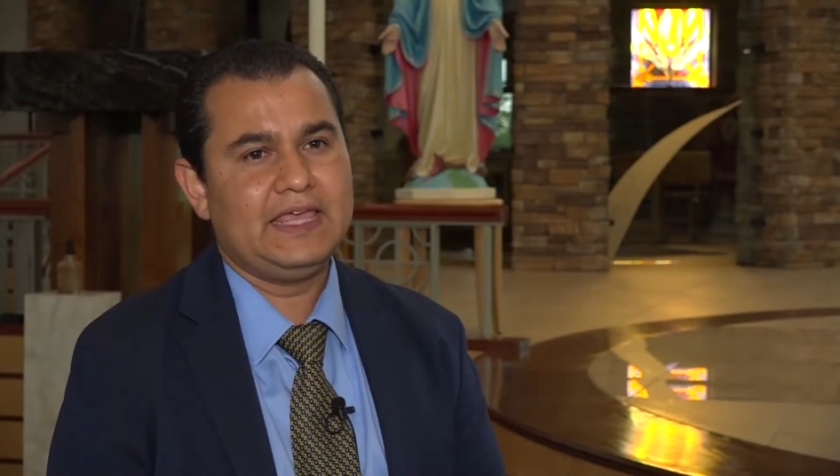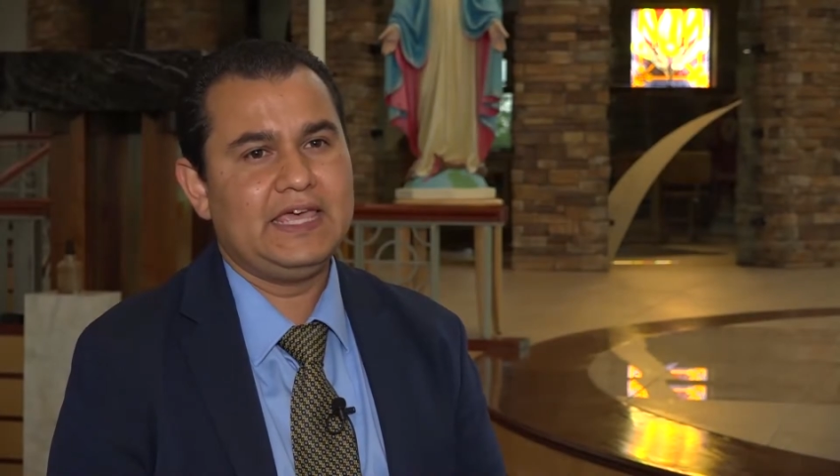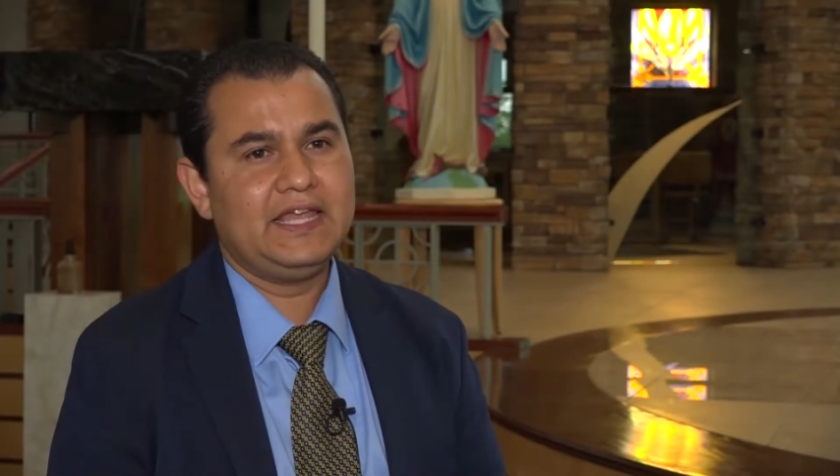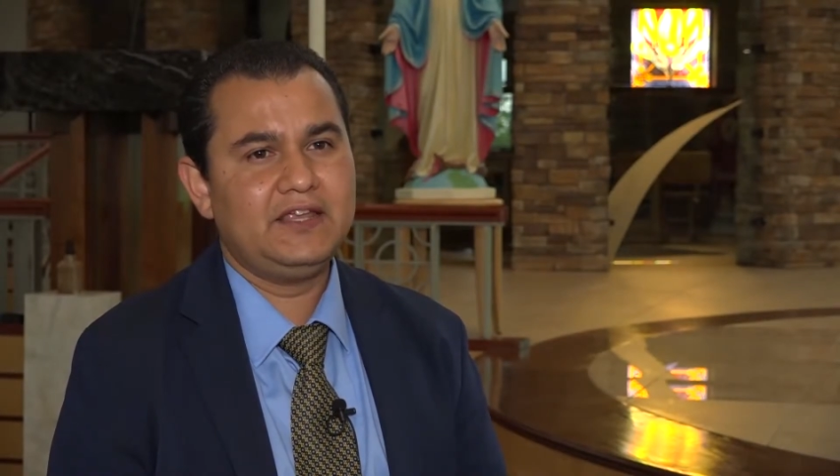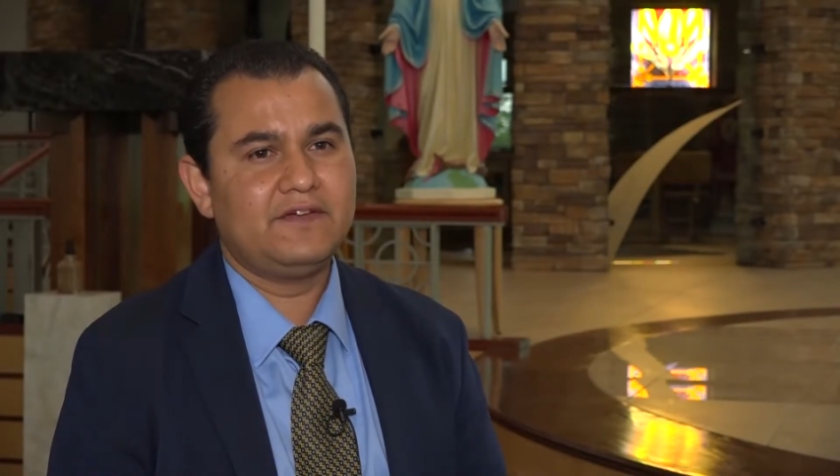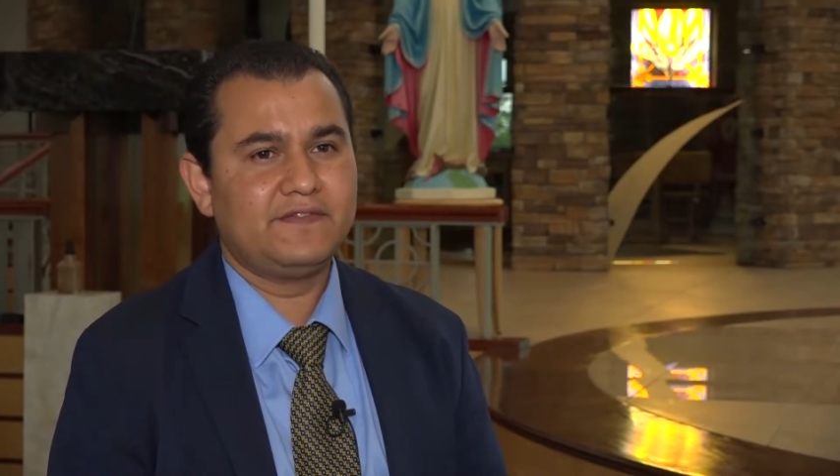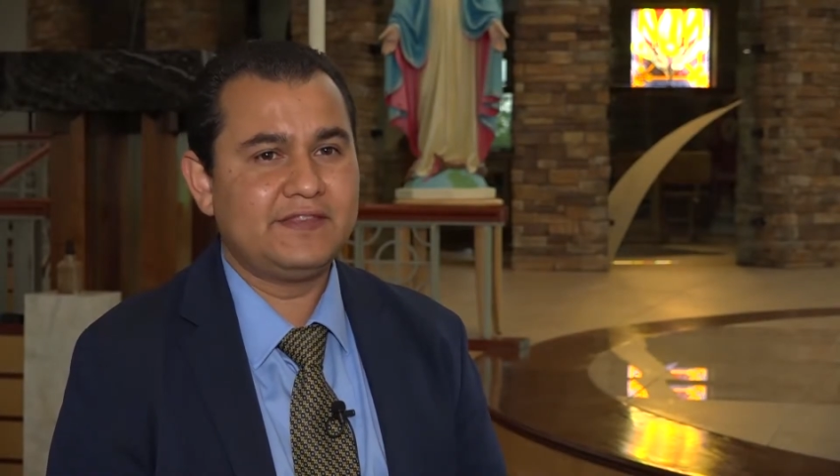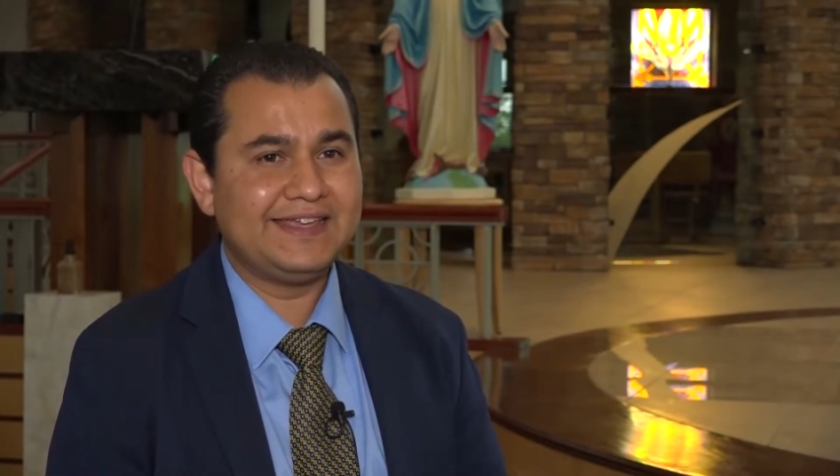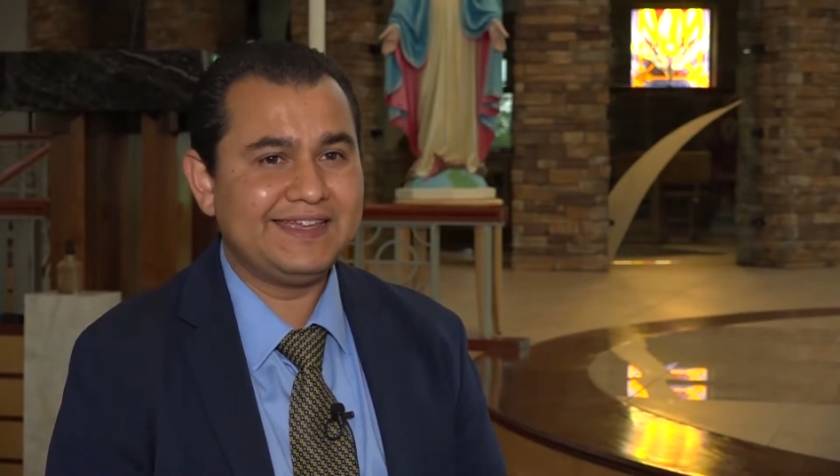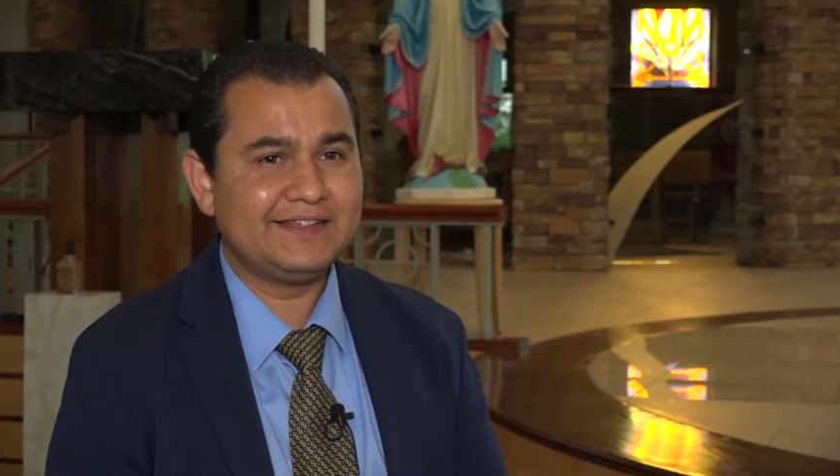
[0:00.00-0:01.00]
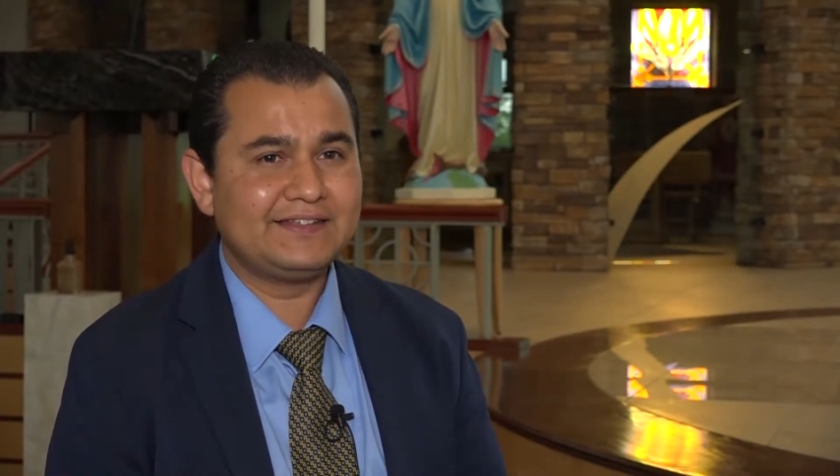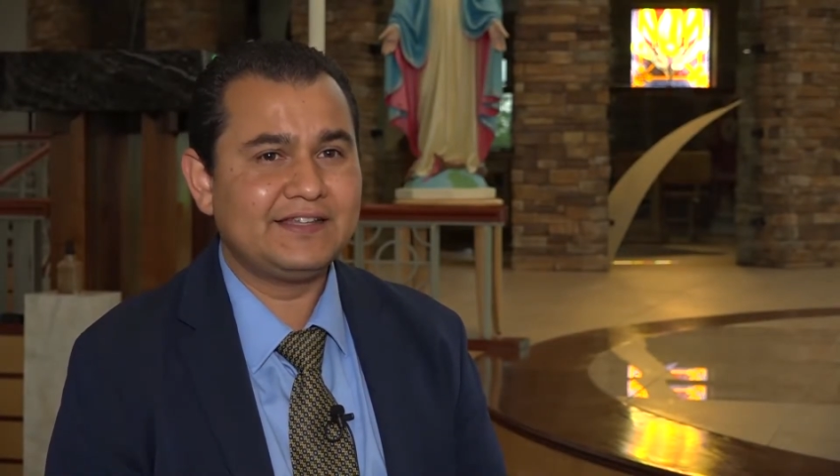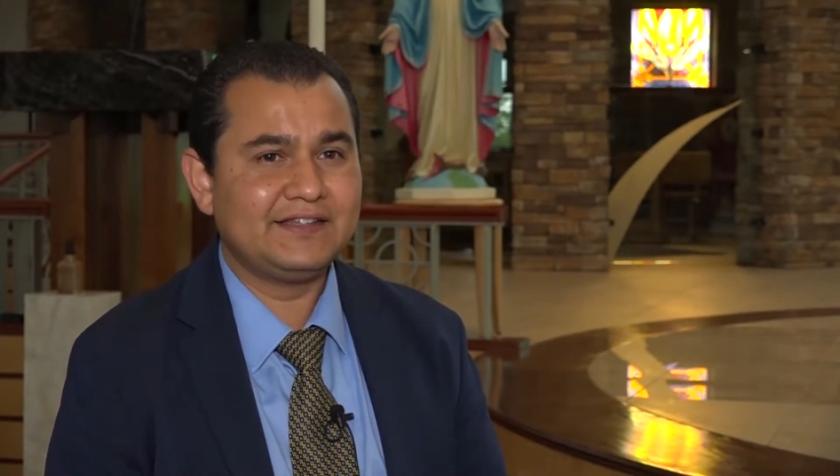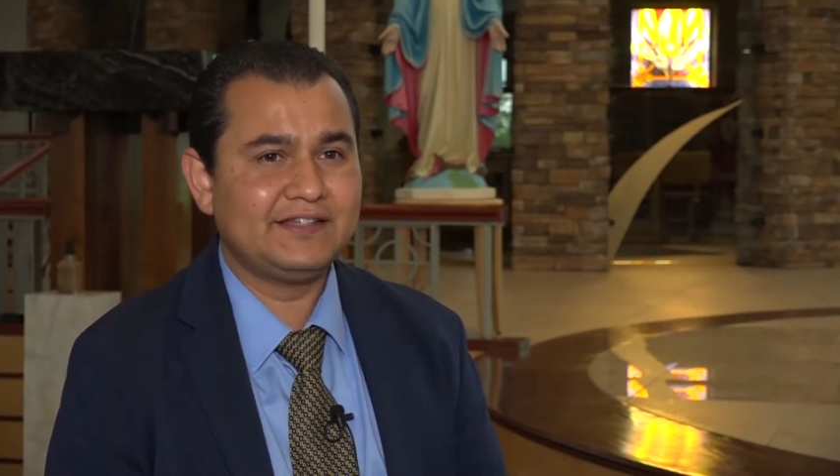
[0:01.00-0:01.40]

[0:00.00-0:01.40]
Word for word: Any of these